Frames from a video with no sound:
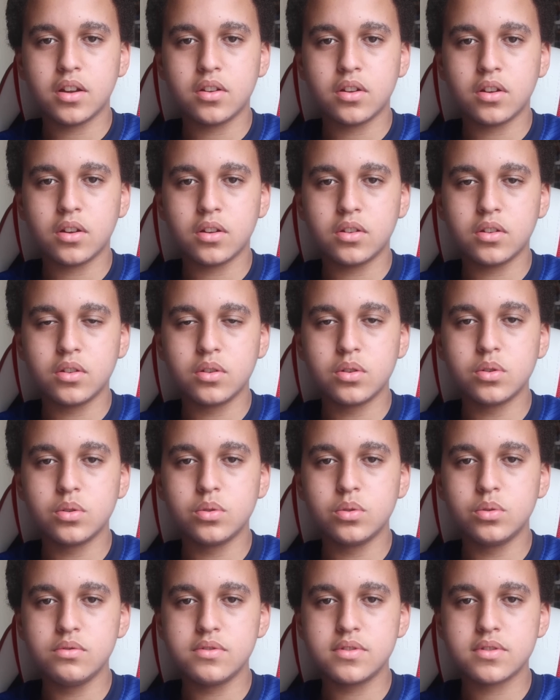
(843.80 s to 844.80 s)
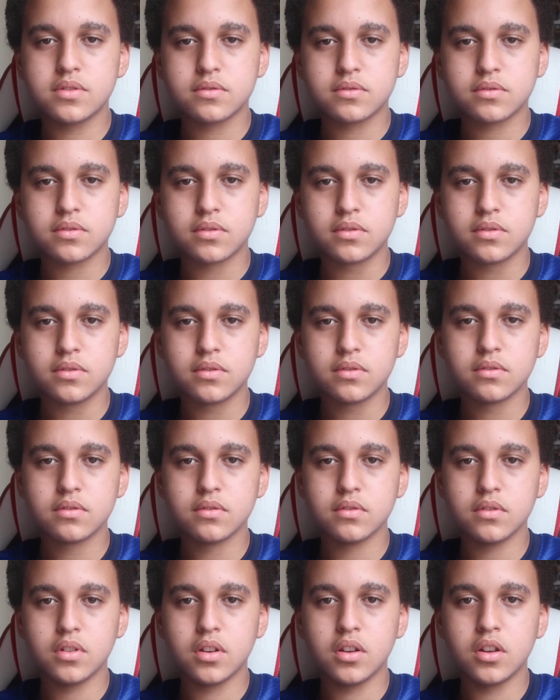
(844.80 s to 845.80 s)
on who's
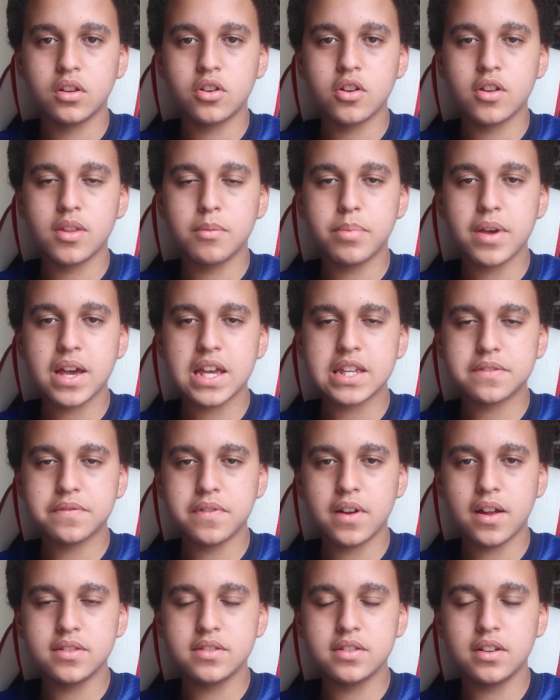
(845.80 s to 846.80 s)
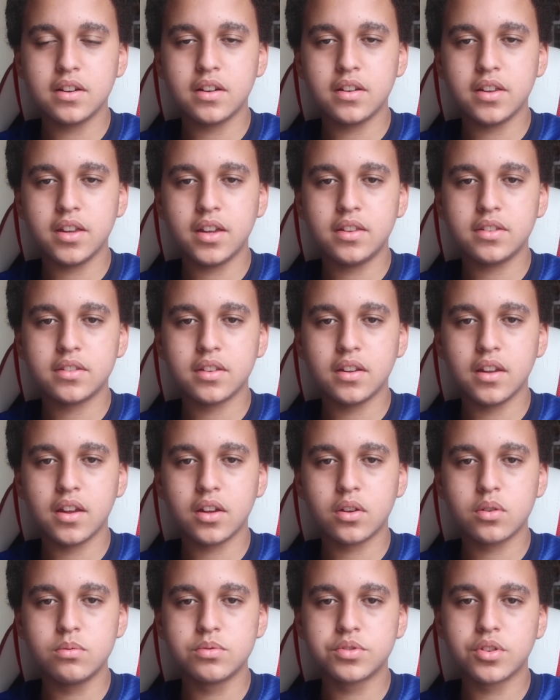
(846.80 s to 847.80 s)
got the best fans in elite and
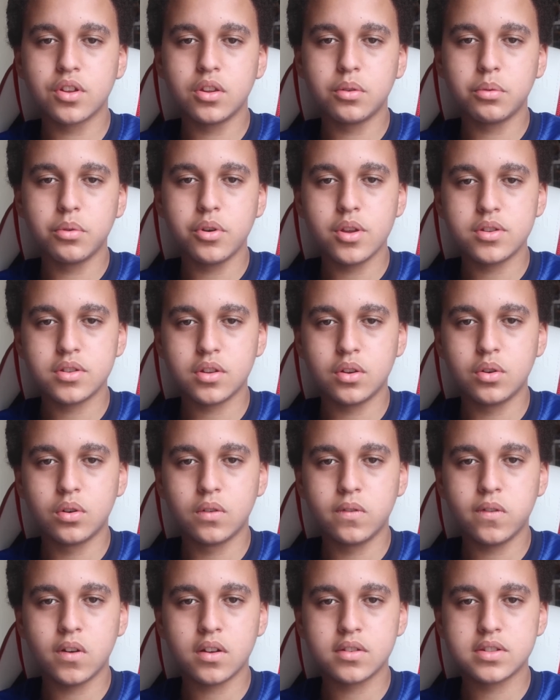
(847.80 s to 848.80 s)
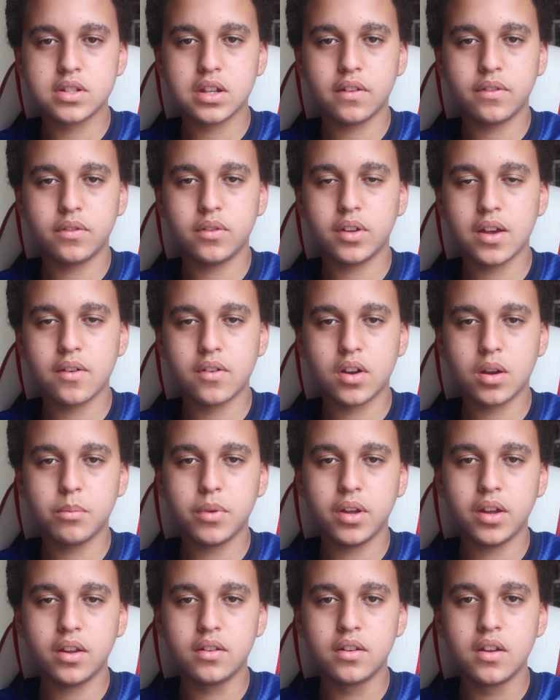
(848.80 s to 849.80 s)
like who's got the worst in awful and stuff, you get what I
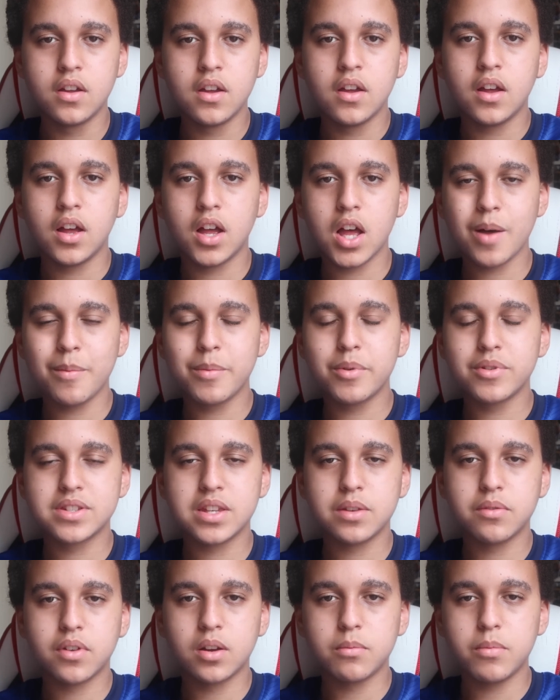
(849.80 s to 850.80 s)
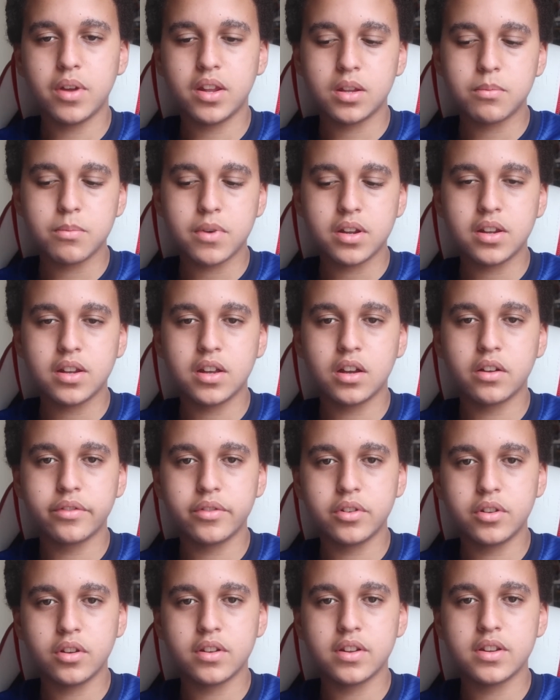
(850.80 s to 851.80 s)
mean. You'll see what I mean in a minute now if you
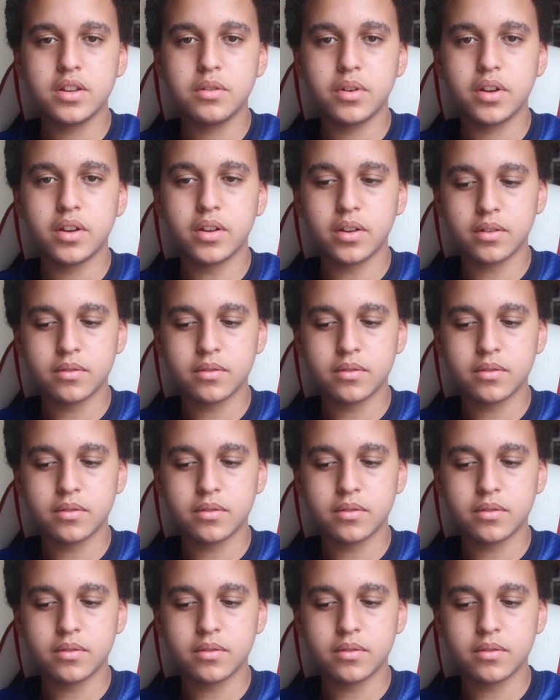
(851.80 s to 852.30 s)
don't anyway.